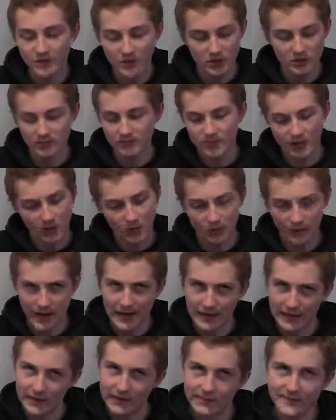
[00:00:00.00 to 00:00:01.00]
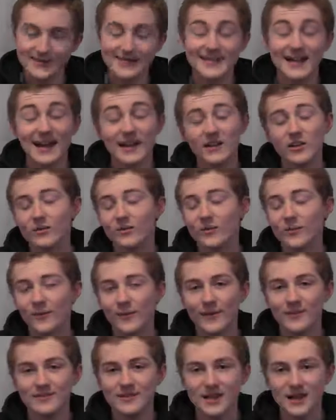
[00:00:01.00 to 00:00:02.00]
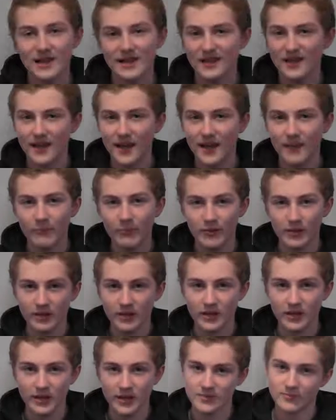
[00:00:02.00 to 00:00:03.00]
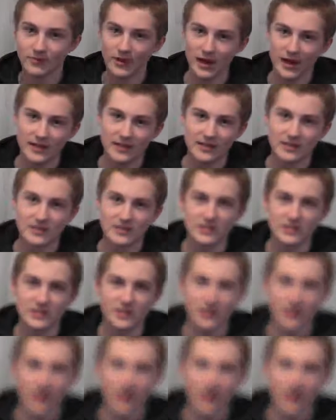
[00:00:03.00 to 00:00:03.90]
or not writing, designing your own website, and putting it into practice.